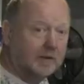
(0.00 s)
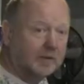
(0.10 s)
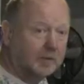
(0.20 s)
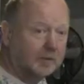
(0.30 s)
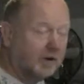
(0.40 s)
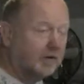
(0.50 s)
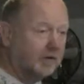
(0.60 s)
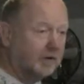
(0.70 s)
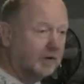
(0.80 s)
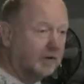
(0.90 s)

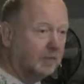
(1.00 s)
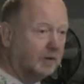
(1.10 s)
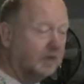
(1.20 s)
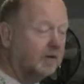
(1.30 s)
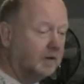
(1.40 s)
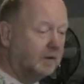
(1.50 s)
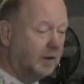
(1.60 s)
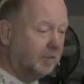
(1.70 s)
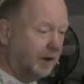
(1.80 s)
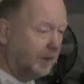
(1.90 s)
surprisingly in a way,
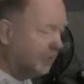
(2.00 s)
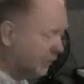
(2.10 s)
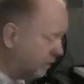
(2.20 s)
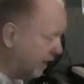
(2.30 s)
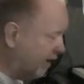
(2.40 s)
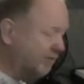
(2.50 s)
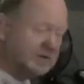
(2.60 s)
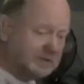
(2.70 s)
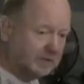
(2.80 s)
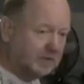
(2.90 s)
about the
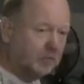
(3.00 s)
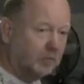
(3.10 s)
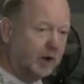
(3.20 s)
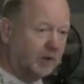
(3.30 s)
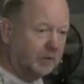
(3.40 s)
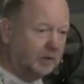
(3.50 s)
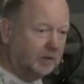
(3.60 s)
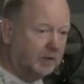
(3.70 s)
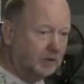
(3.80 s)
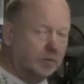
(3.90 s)
paradiddle and why
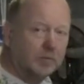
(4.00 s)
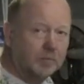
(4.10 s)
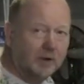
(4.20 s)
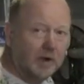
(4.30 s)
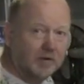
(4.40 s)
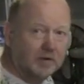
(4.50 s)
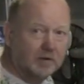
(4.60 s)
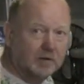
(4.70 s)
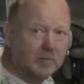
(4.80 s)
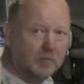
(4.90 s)
we use a
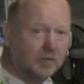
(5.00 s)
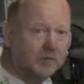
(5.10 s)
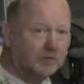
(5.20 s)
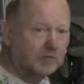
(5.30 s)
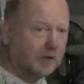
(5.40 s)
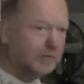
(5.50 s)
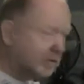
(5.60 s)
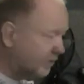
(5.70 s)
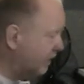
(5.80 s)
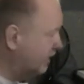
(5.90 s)
paradiddle as modern
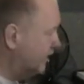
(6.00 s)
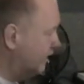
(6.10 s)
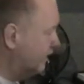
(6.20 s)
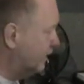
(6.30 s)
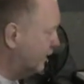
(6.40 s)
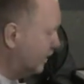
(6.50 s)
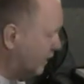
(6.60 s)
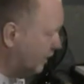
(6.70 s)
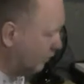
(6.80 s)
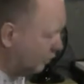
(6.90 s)
drummers.
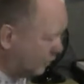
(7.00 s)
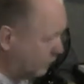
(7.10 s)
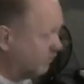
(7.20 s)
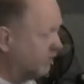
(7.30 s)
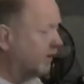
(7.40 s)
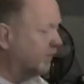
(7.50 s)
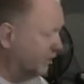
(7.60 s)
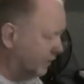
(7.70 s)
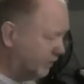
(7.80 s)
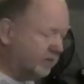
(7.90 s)
What
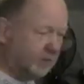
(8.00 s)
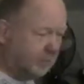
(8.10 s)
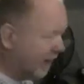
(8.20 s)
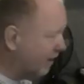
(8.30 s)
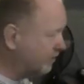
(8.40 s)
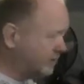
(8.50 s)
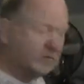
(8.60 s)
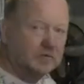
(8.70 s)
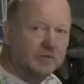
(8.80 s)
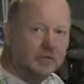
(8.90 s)
relevance is the
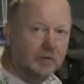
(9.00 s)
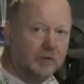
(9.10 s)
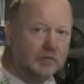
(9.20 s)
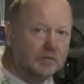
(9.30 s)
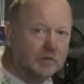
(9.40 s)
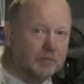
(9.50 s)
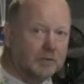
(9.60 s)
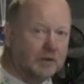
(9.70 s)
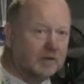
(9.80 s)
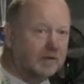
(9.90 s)
paradiddle to the modern drum
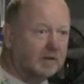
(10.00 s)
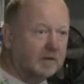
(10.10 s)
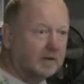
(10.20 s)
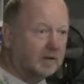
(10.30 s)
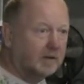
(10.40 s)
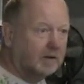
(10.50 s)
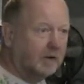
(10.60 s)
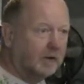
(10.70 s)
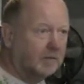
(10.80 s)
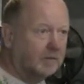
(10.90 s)
set,
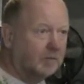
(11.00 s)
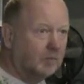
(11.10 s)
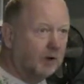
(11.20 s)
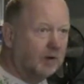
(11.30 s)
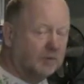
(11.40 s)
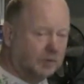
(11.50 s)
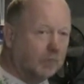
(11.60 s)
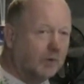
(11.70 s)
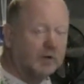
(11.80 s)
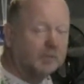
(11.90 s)
and why
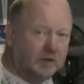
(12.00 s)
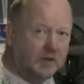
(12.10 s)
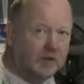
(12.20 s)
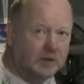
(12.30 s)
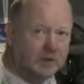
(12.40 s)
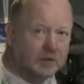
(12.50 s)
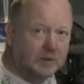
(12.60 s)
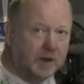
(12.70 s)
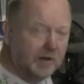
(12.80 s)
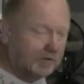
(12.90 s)
do we teach a
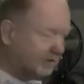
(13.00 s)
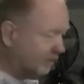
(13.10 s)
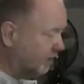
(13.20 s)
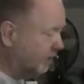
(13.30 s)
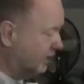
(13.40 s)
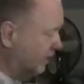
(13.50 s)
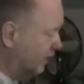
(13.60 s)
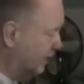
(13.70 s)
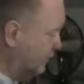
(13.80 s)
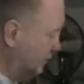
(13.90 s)
paradiddle?
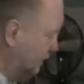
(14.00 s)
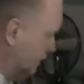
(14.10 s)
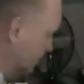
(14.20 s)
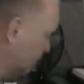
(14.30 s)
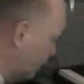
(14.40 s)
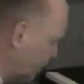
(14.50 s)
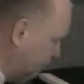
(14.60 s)
My